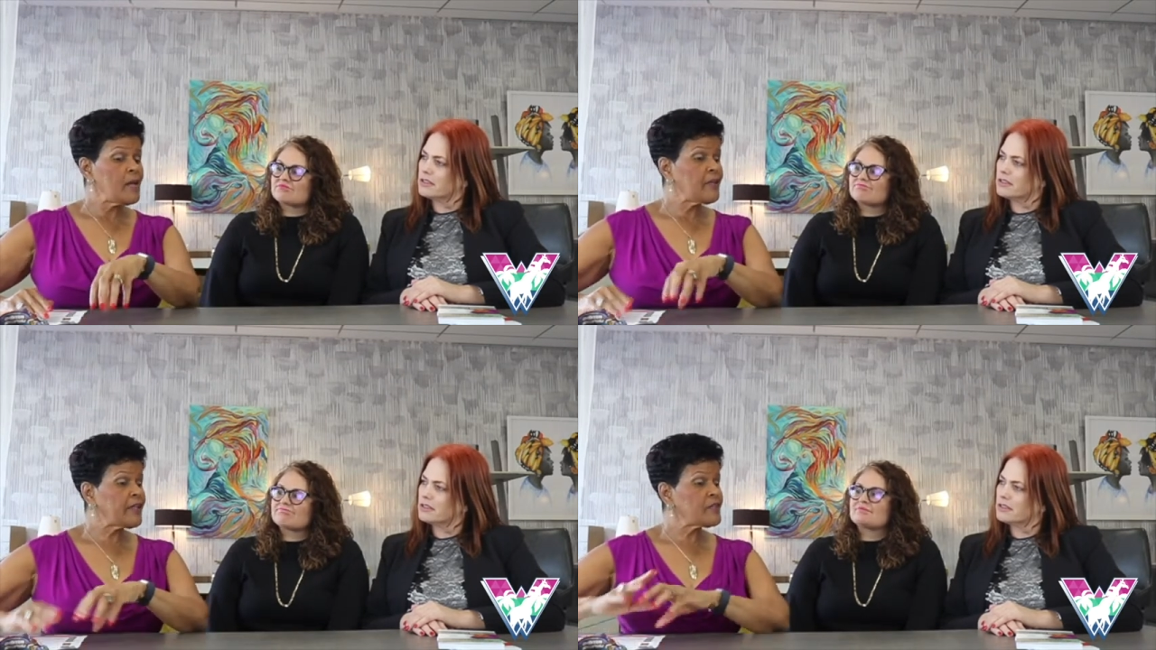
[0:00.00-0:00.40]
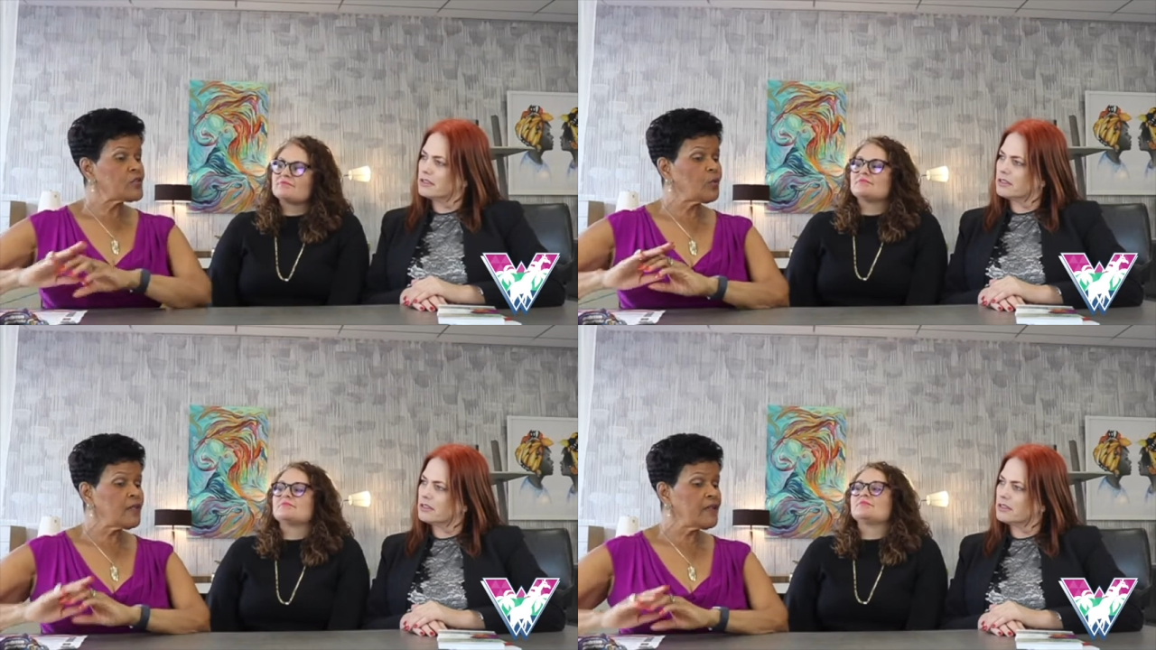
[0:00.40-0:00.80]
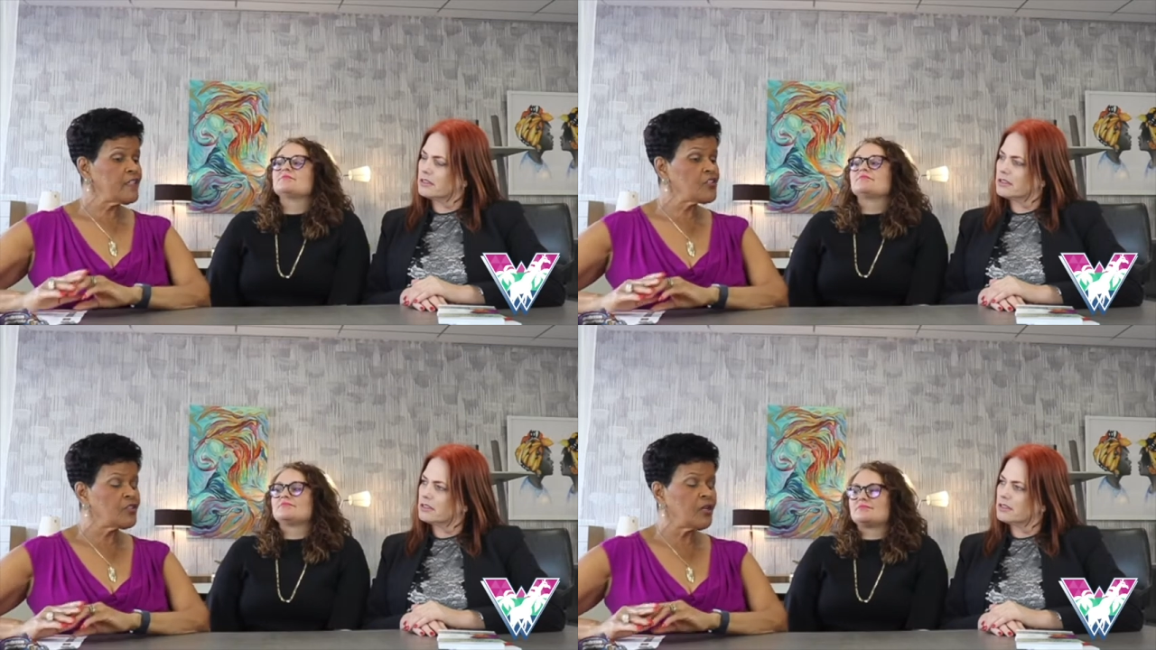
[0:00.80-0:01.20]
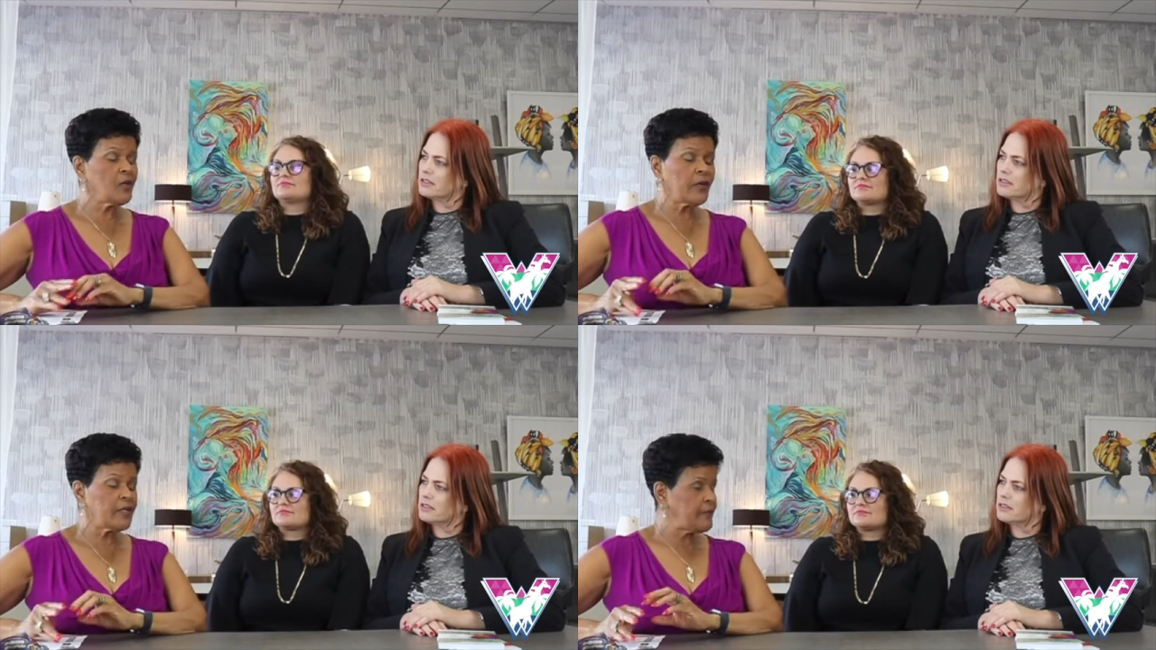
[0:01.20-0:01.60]
Speaker 1: Because one of the things you
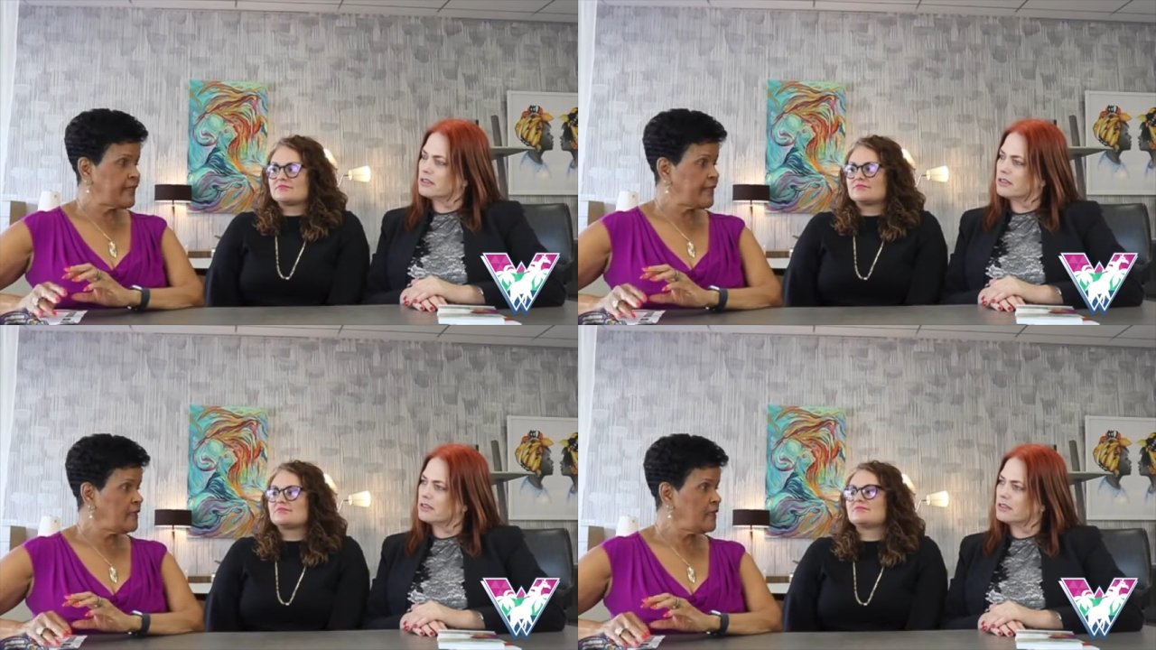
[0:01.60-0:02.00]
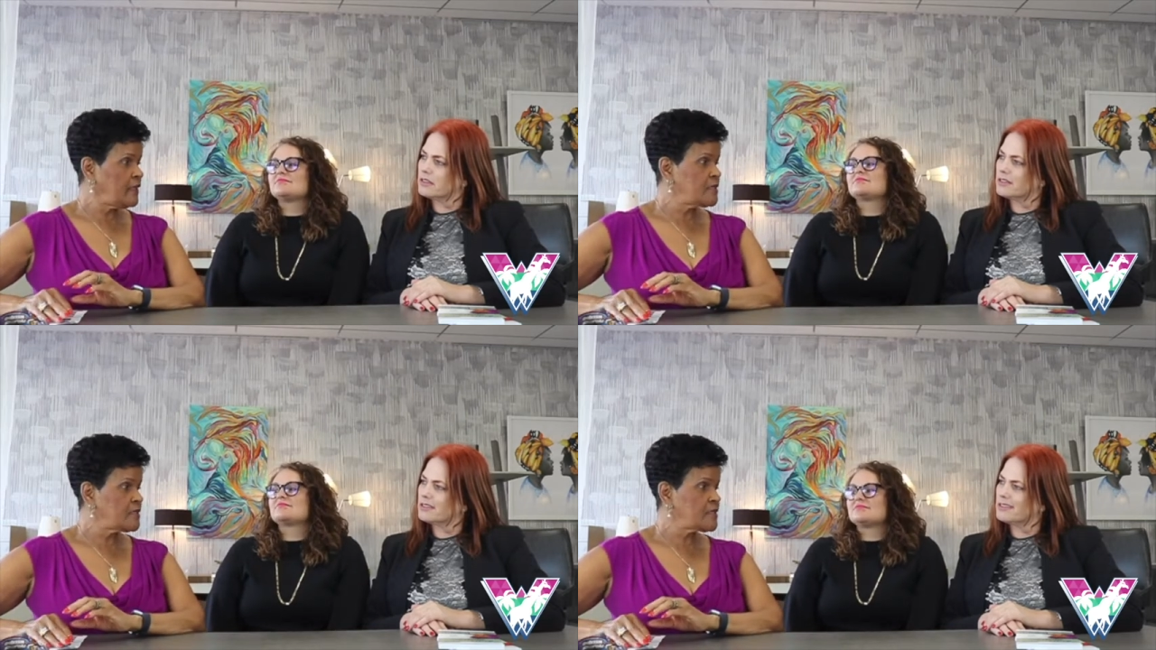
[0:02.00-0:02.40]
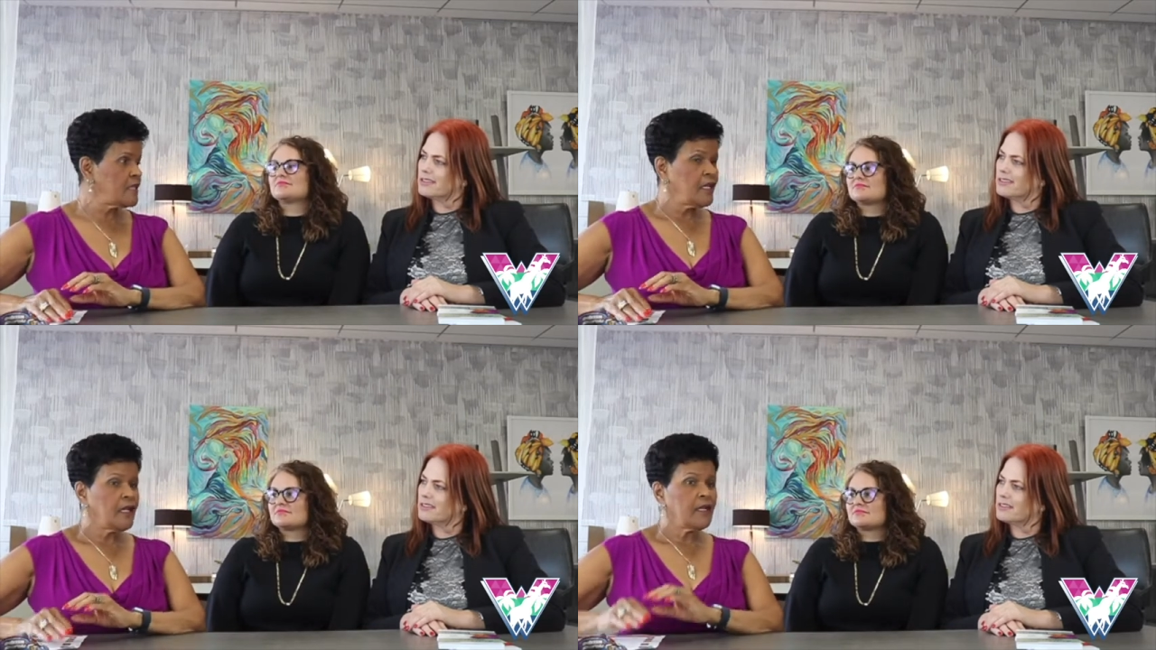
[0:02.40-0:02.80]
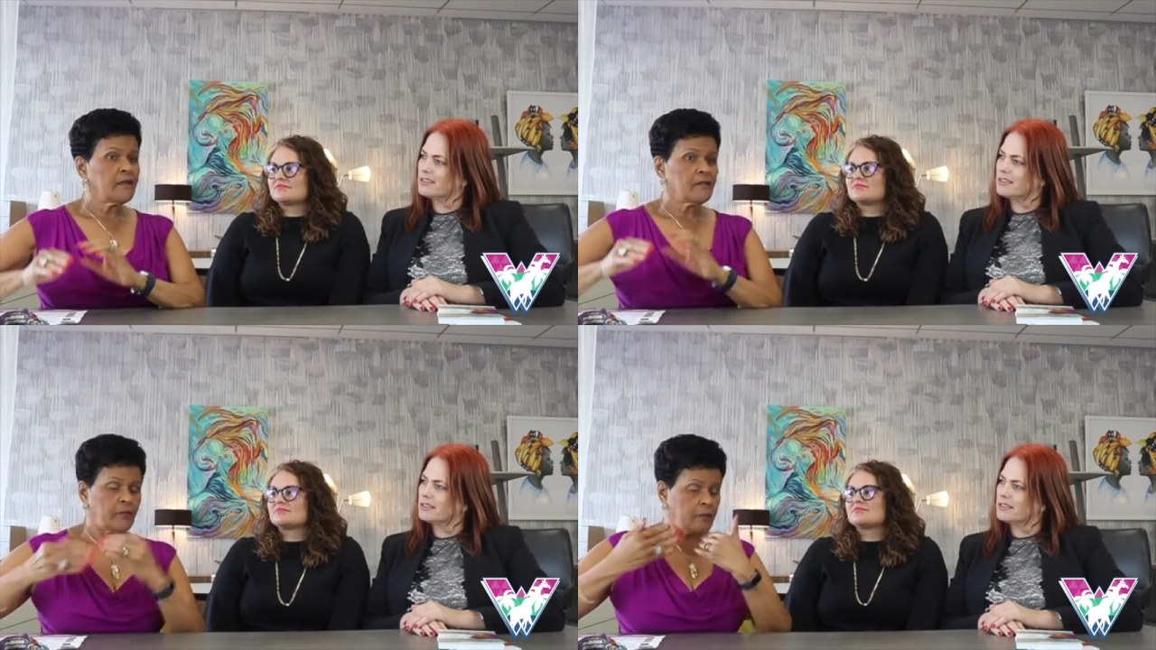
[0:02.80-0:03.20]
don't want to be is
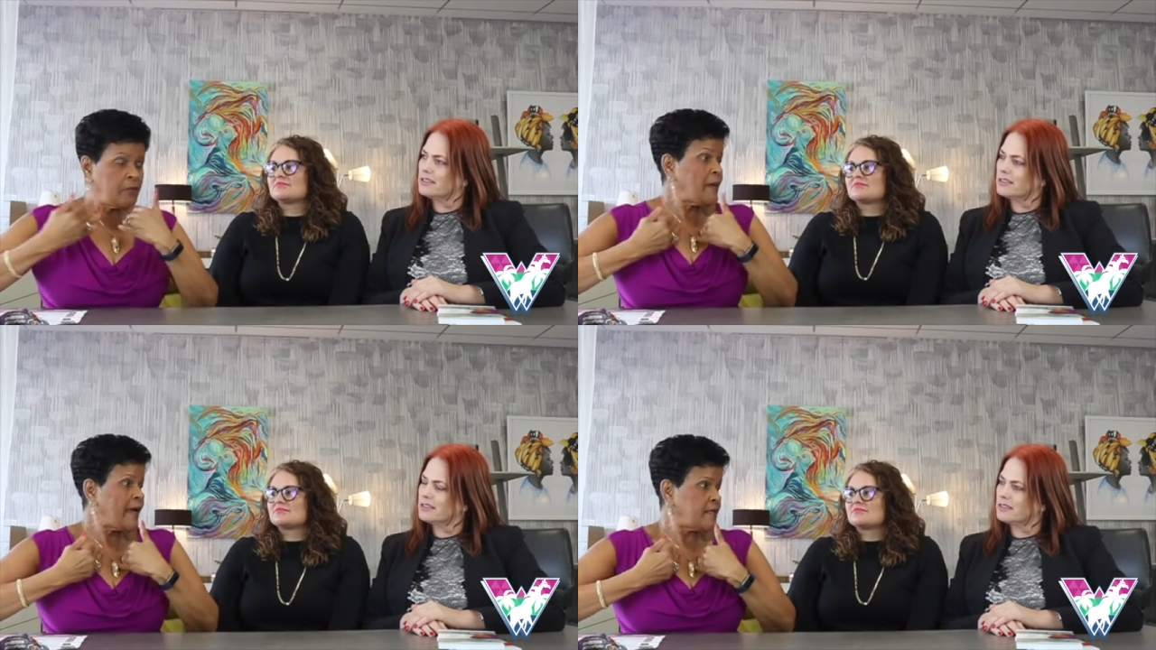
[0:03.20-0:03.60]
in my